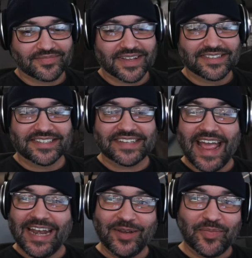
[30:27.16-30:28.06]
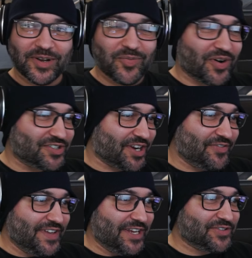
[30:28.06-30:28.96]
Does anybody watch I
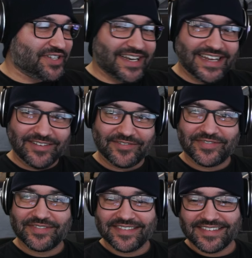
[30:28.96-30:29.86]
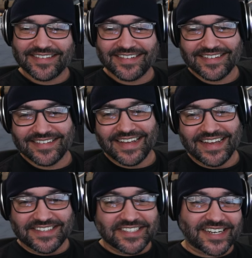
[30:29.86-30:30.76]
Think You Should Leave?
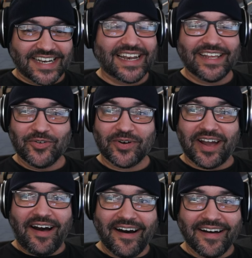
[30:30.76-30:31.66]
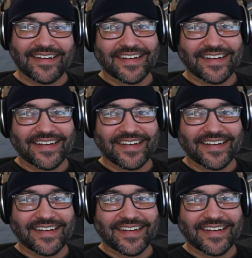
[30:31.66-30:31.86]
This is clearly your car.